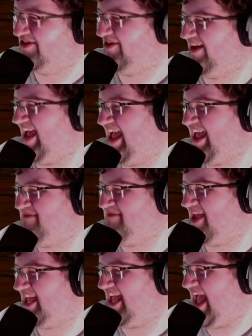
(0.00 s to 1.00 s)
A,
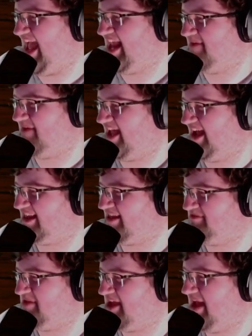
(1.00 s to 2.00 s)
making anime eyes at
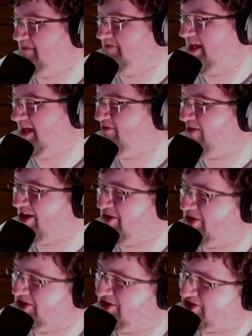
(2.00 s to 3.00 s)
me, and B, wearing
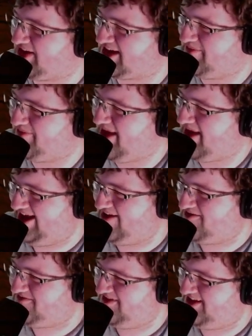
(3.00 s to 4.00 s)
what looks like a maid
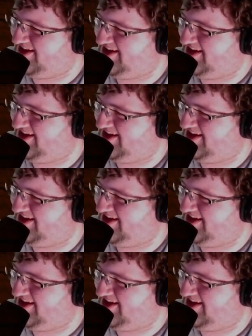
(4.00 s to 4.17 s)
outfit?